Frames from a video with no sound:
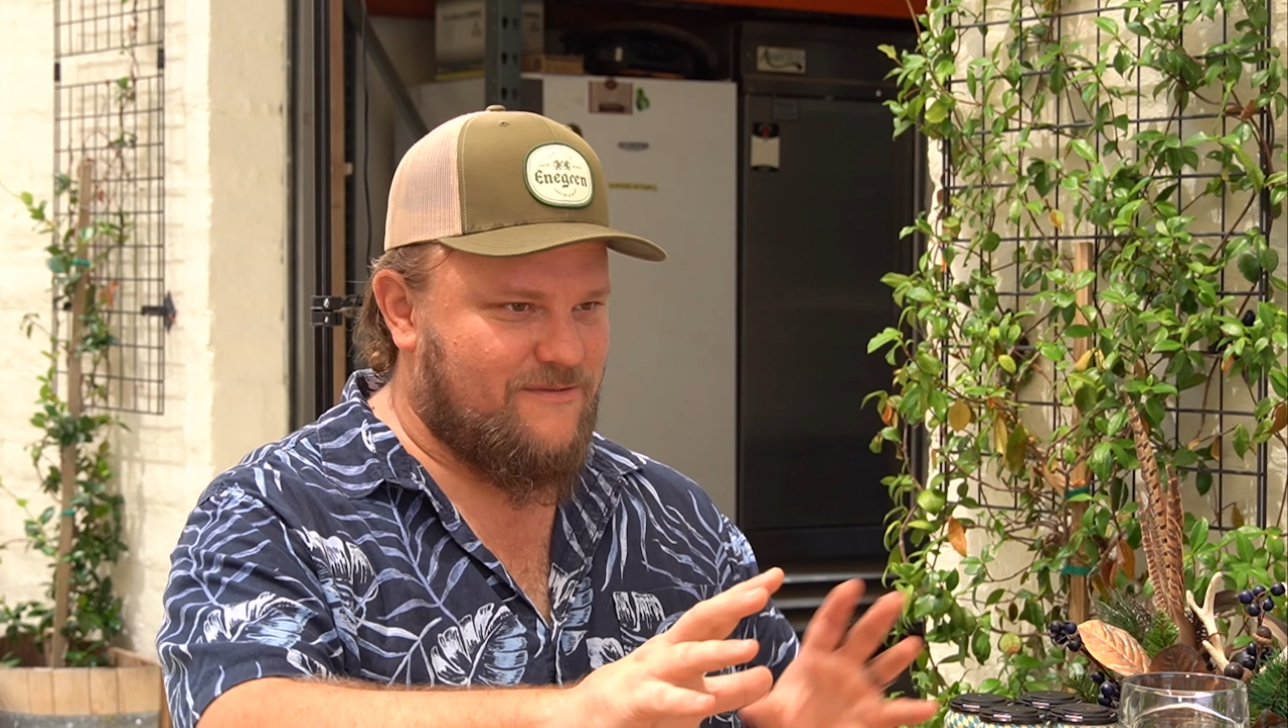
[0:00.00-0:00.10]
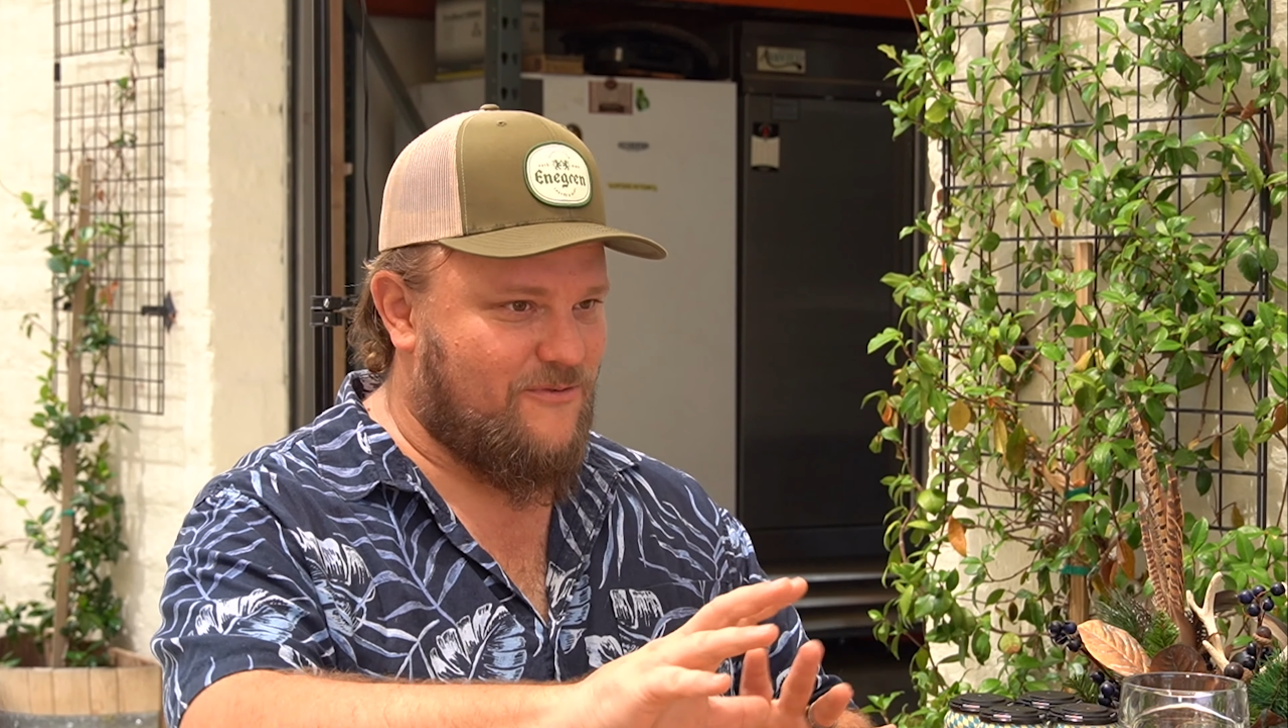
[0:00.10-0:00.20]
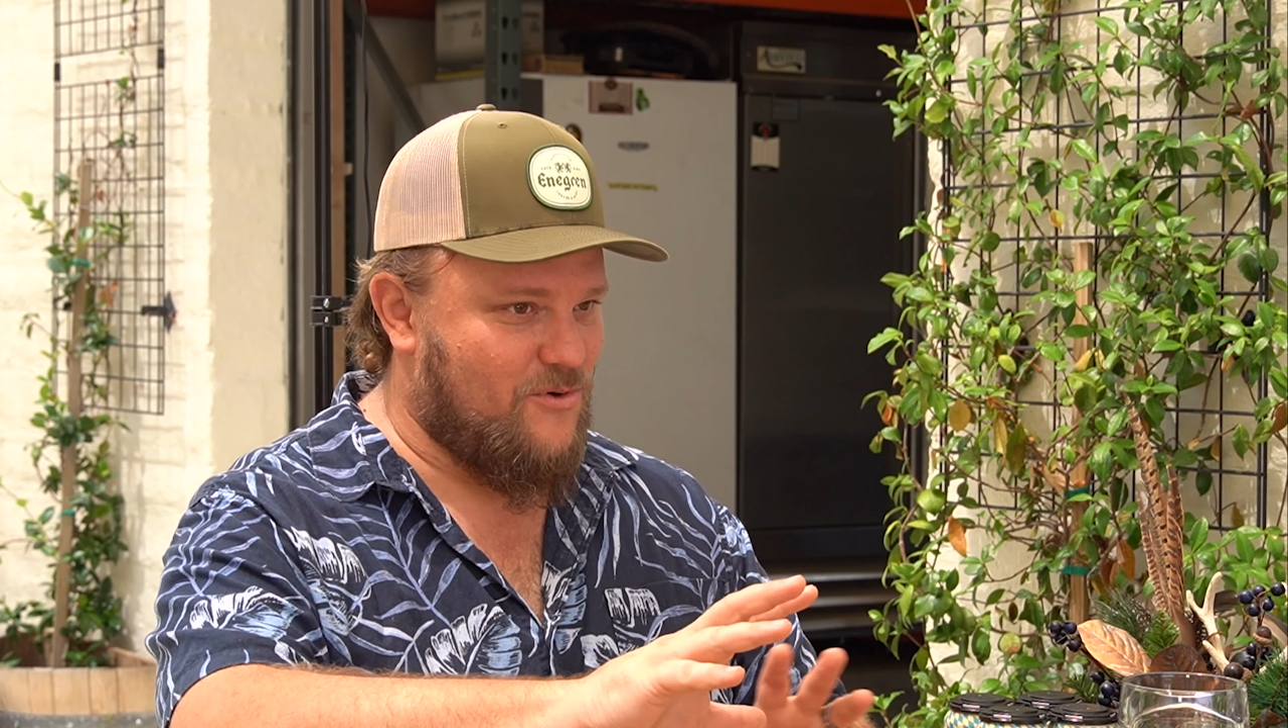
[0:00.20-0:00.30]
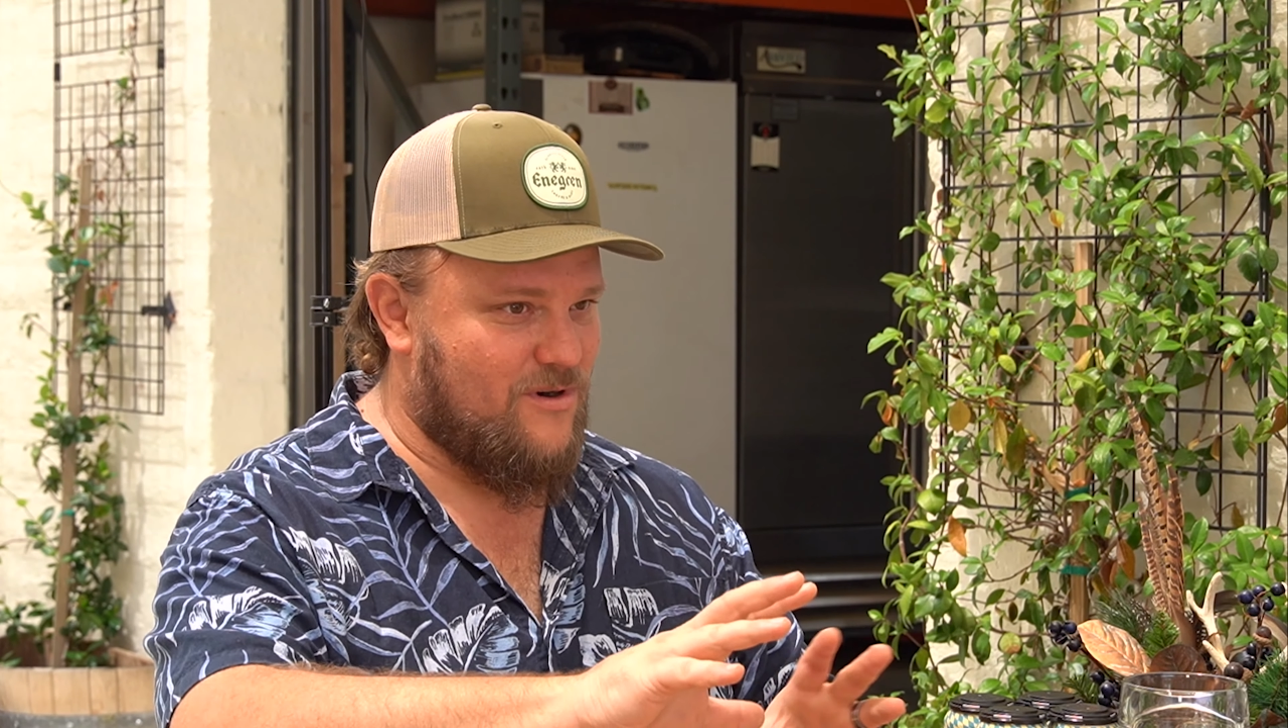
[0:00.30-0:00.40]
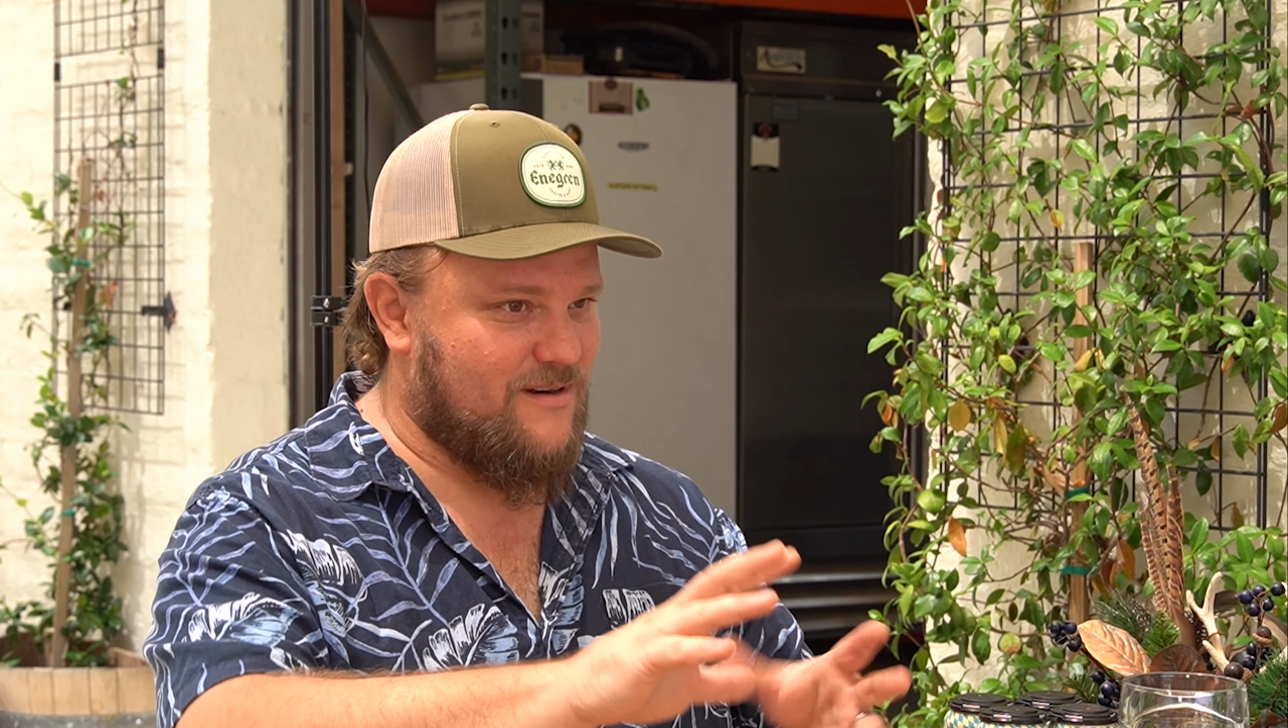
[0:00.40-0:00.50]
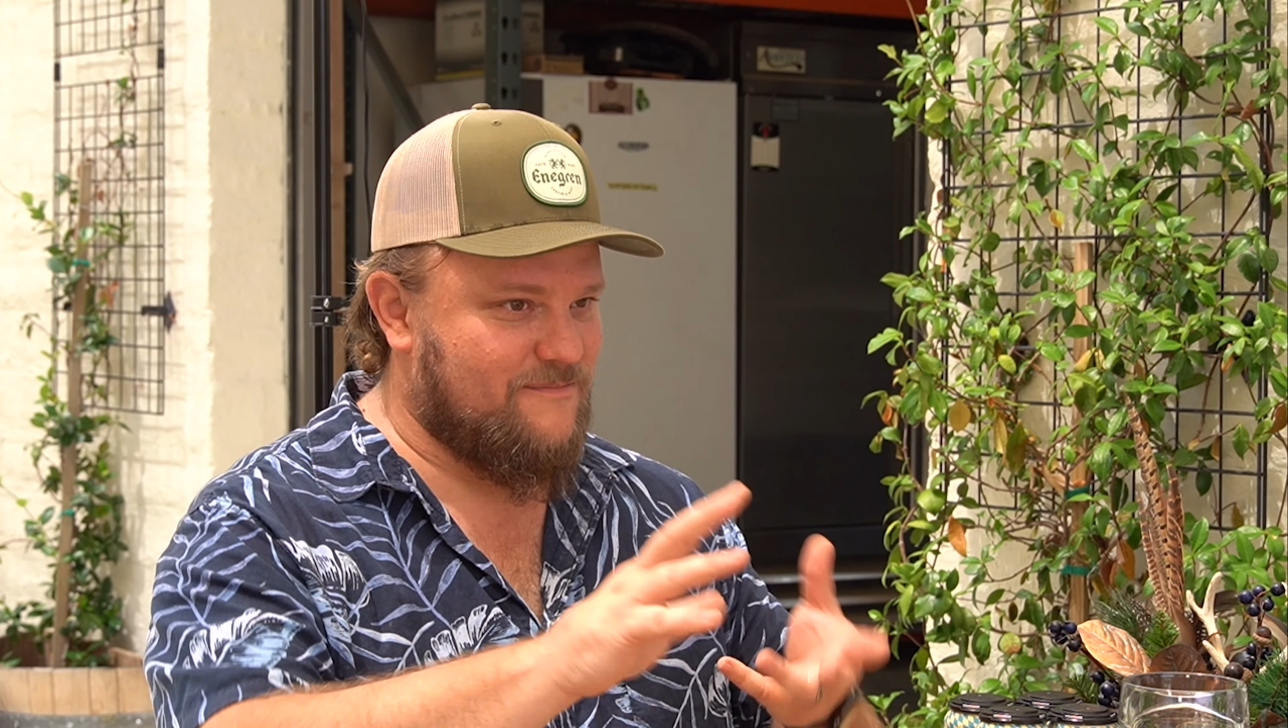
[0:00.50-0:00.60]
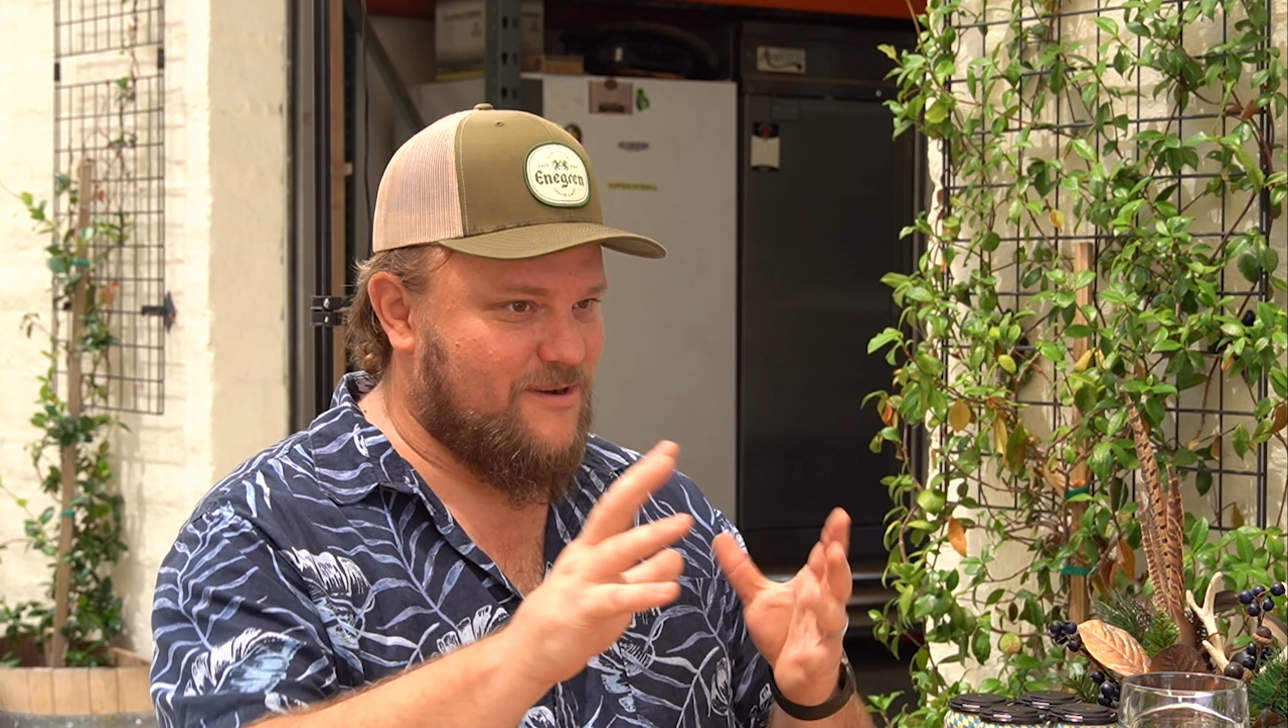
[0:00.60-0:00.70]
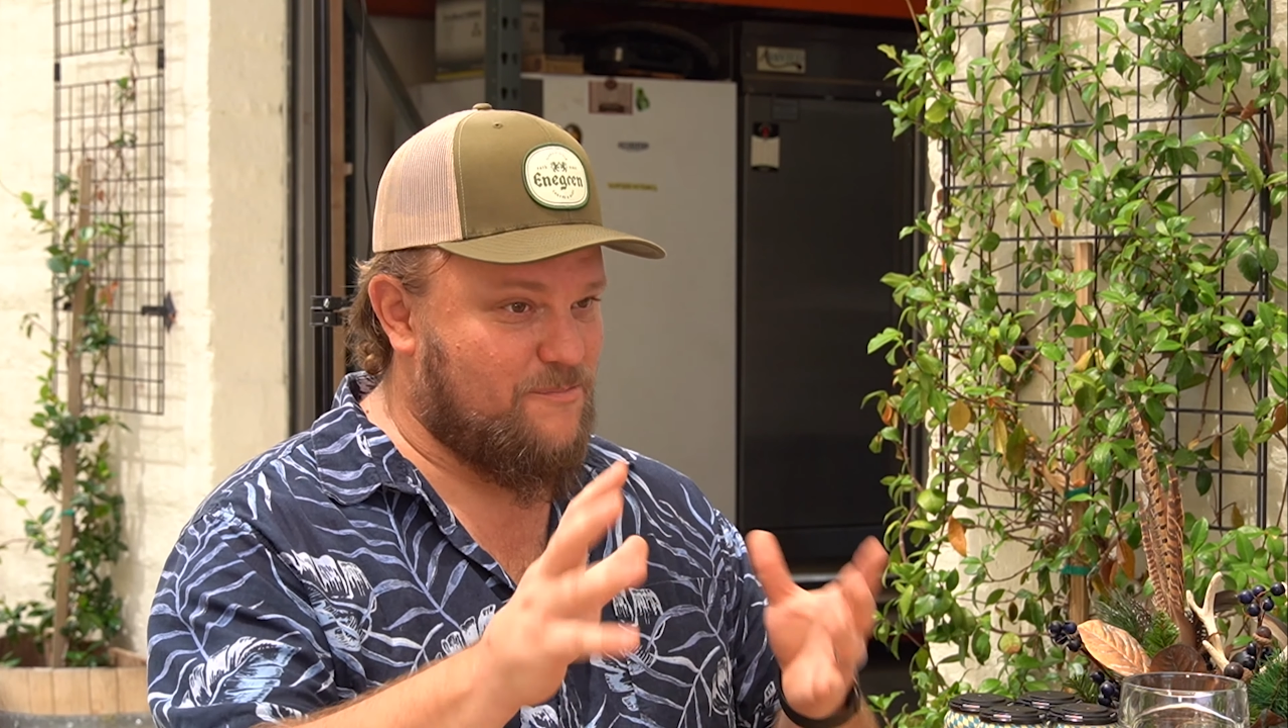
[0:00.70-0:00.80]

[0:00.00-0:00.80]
for